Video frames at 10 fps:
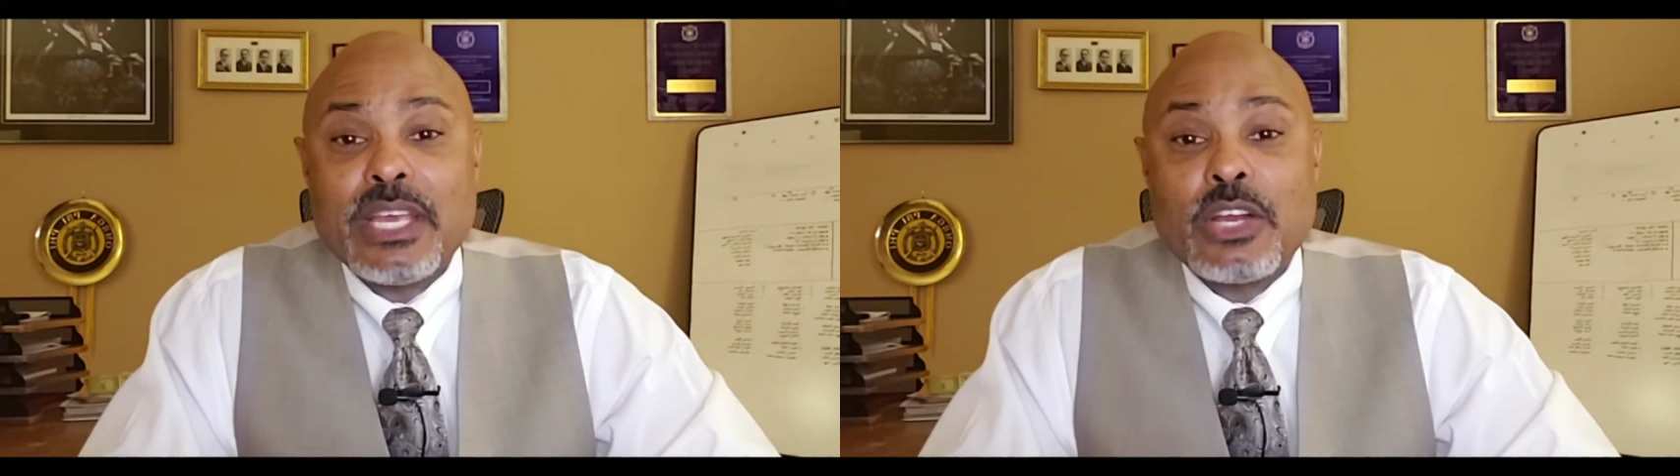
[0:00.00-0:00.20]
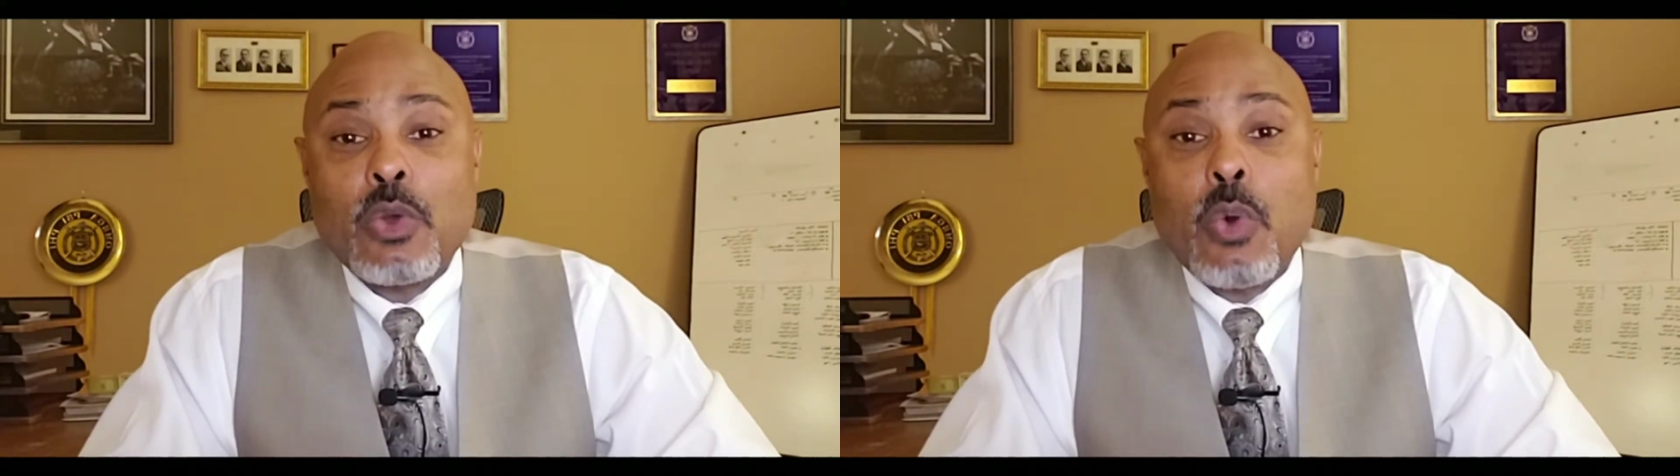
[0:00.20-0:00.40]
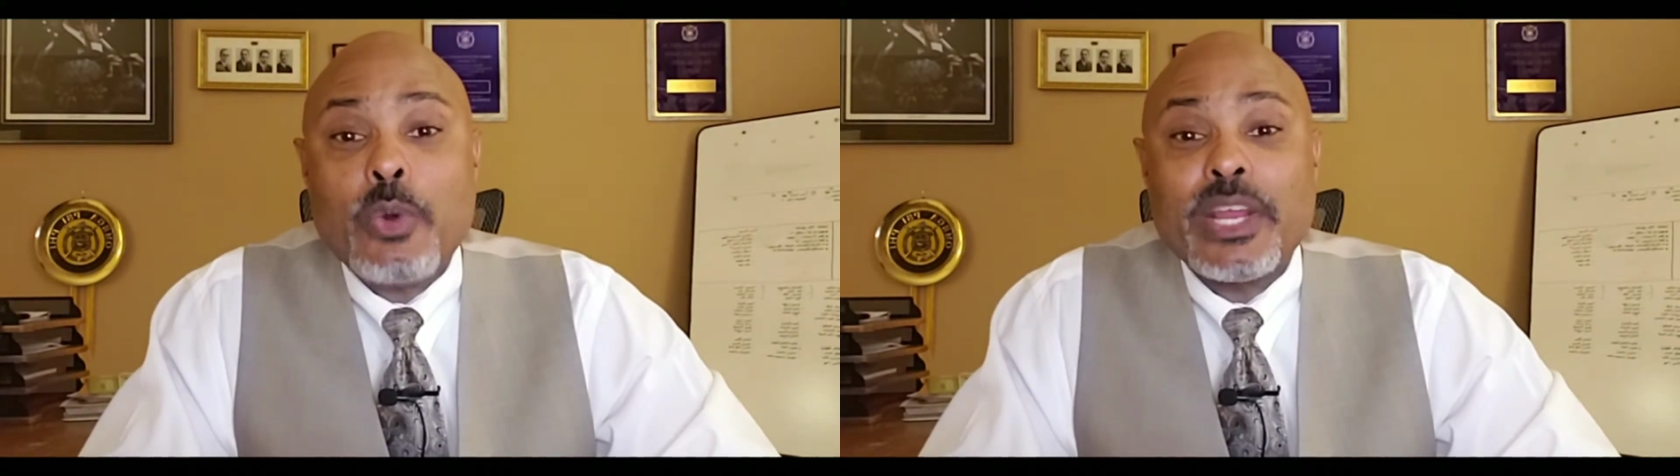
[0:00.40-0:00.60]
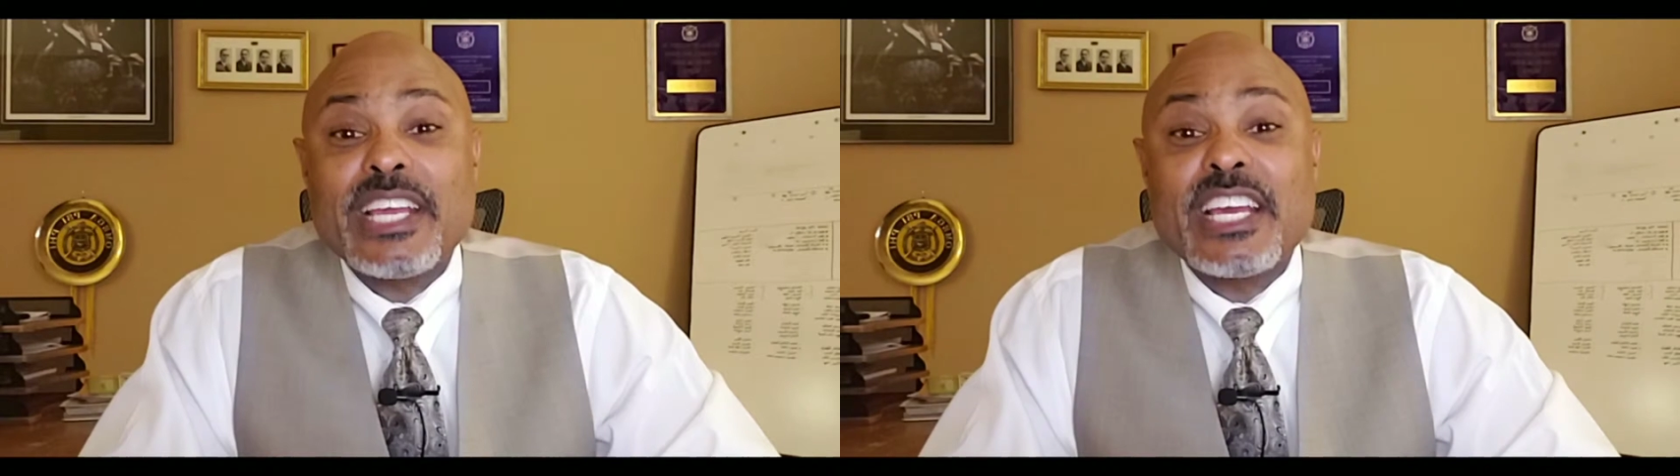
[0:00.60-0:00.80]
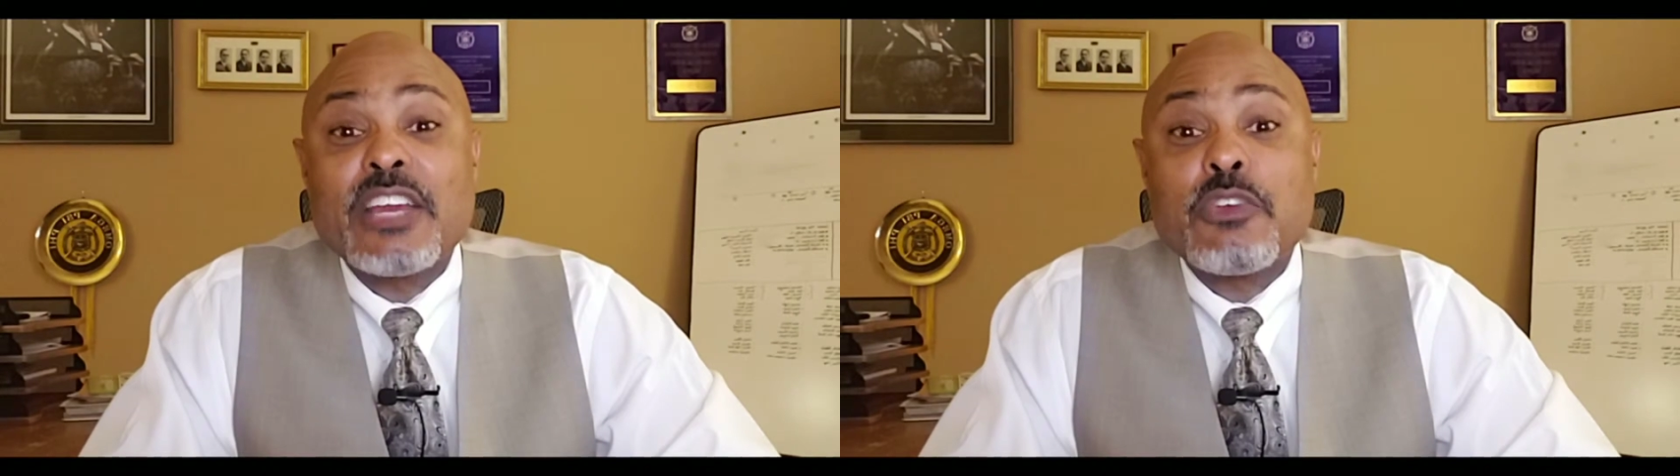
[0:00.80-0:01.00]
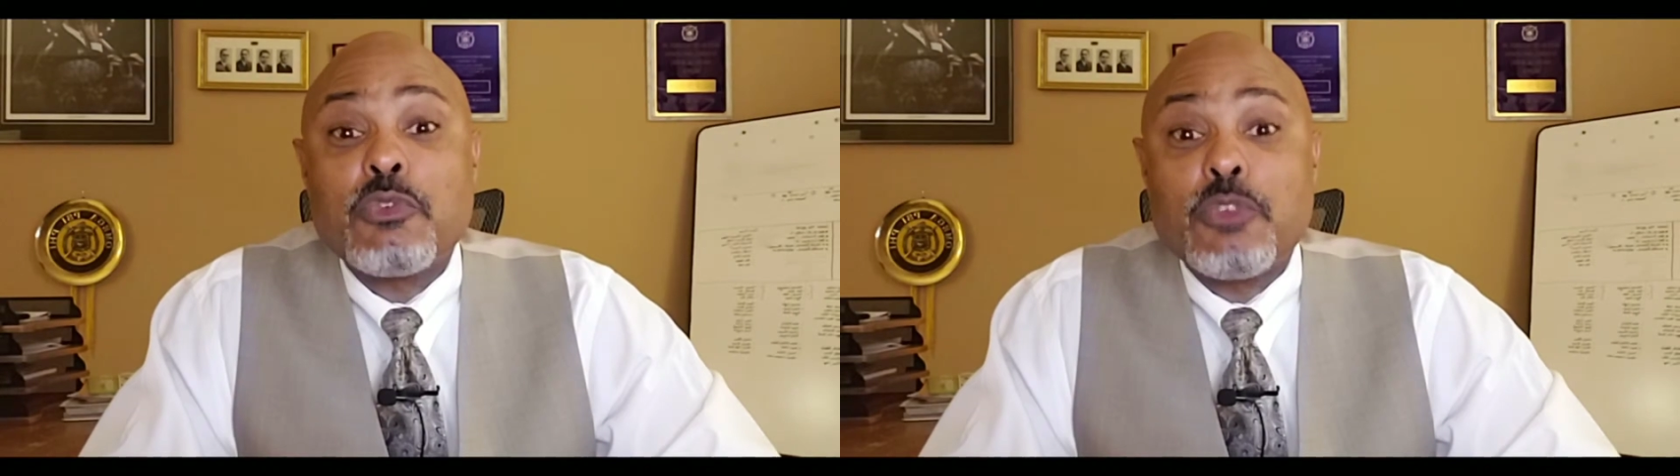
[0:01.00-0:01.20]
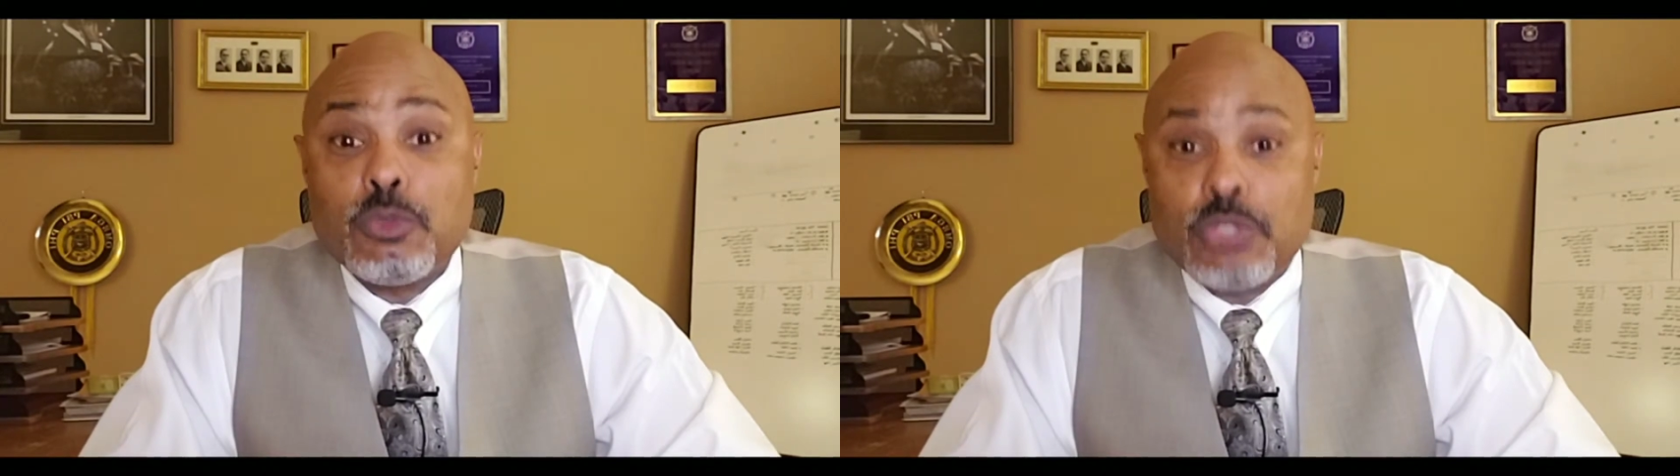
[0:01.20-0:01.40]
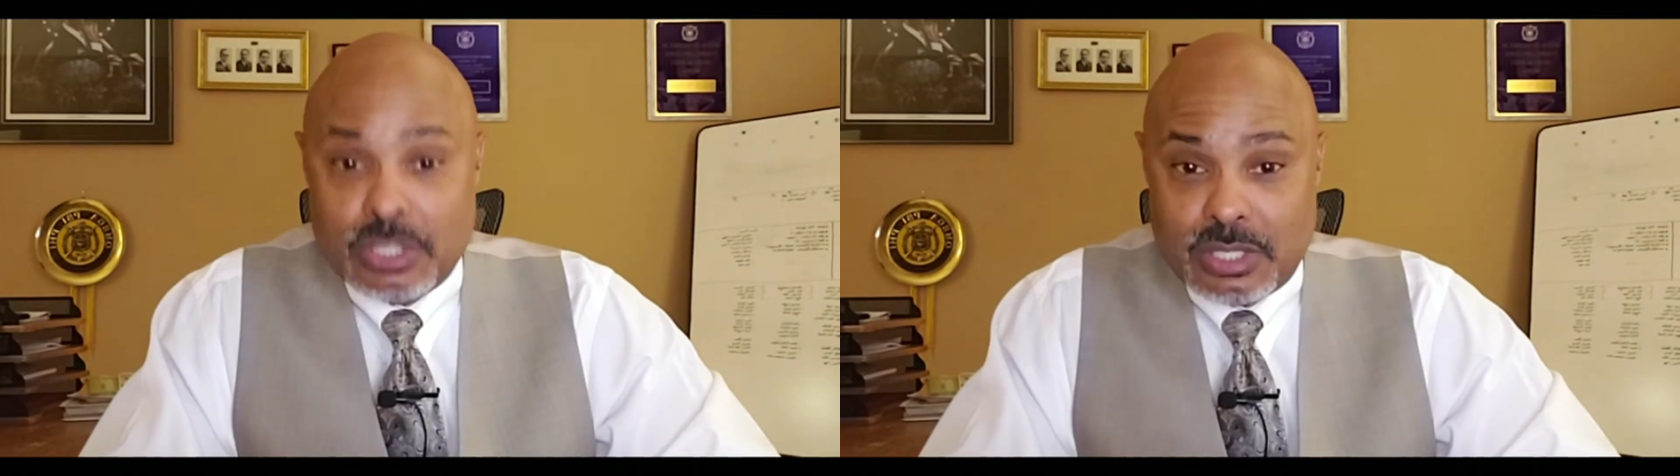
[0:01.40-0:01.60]
quoting
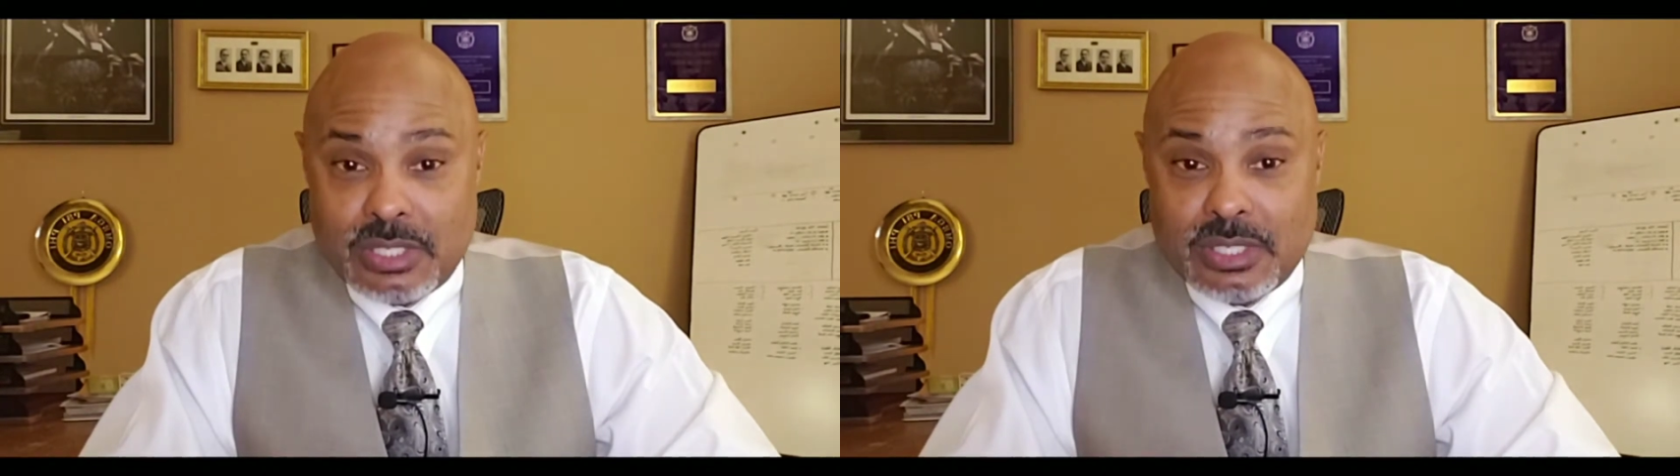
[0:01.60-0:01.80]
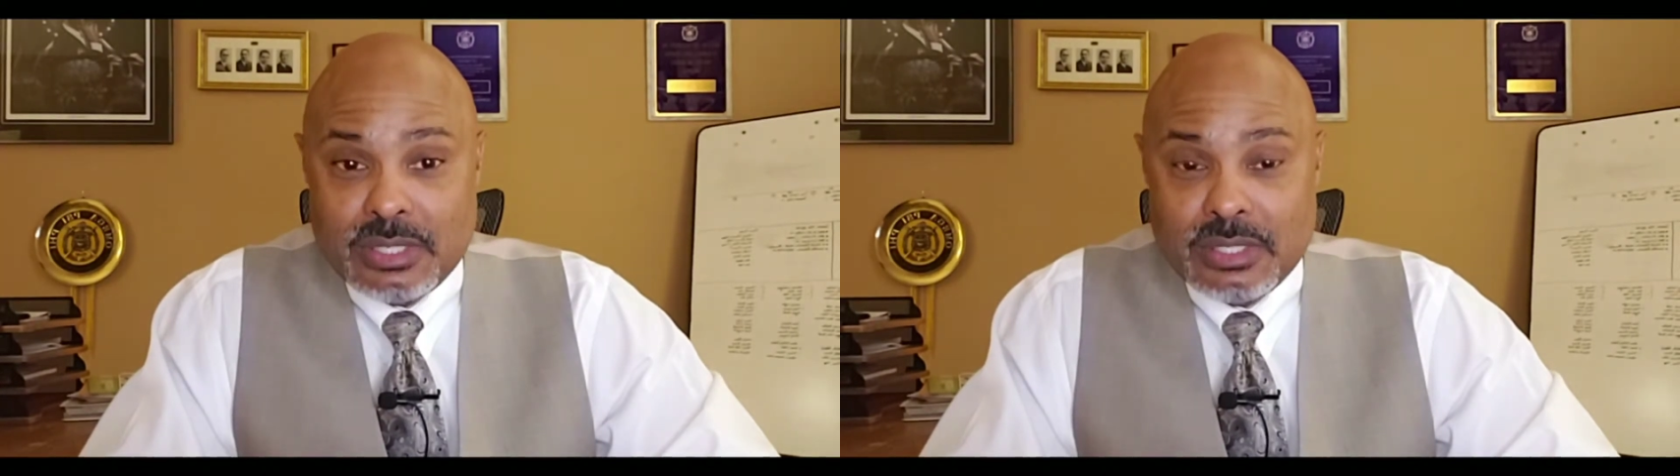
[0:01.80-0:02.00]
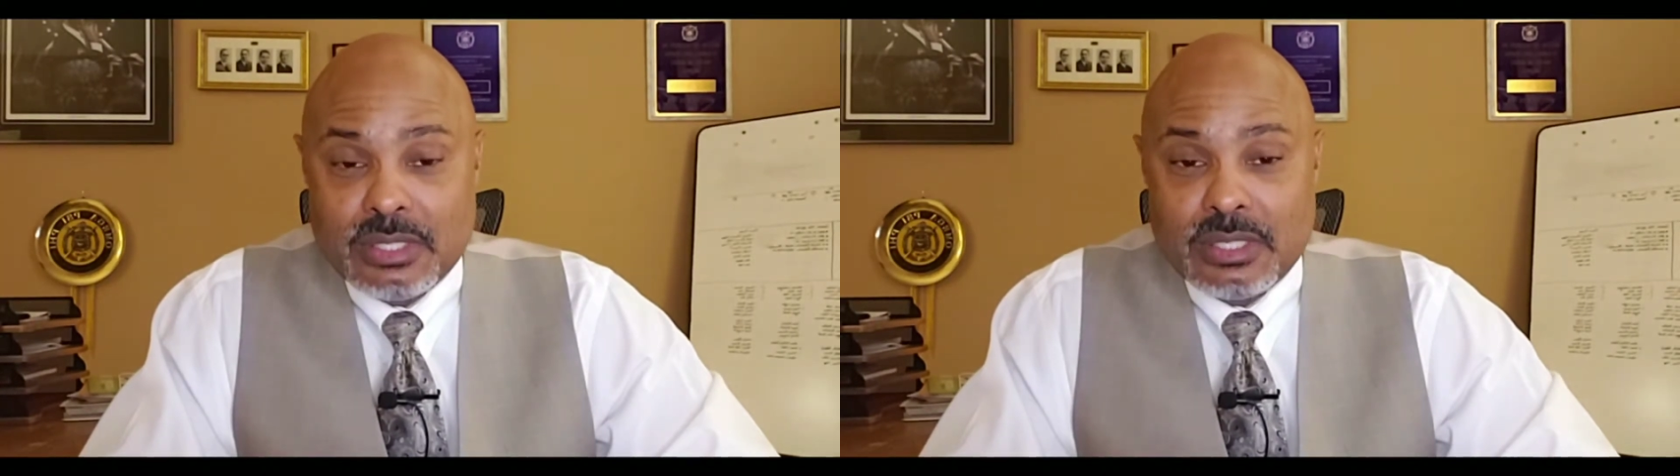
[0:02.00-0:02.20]
Confucius.